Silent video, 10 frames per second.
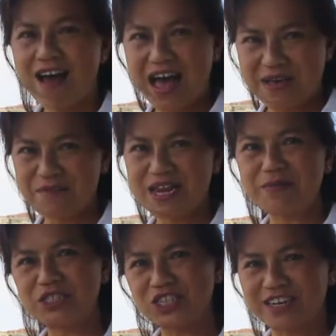Hi, my
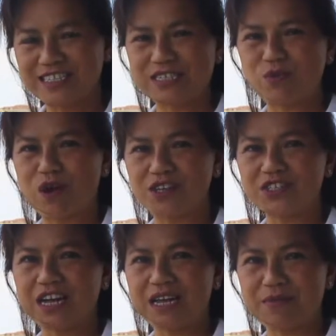name is Shanti
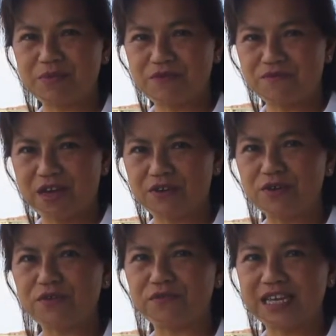Walsh. I am the
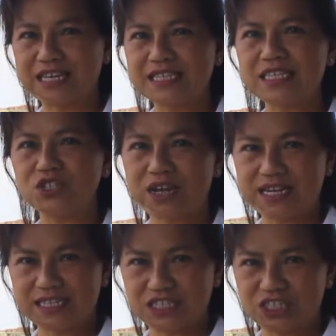founder of Kids in
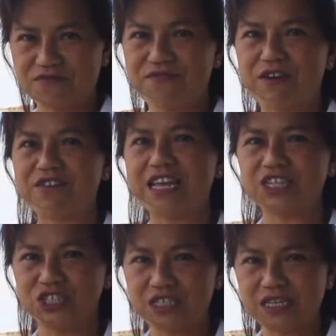Transition
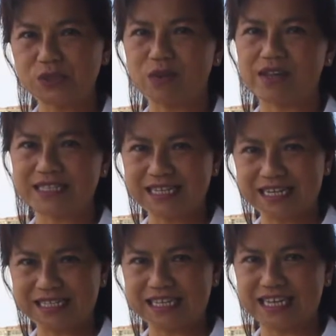Foundation as well as Kids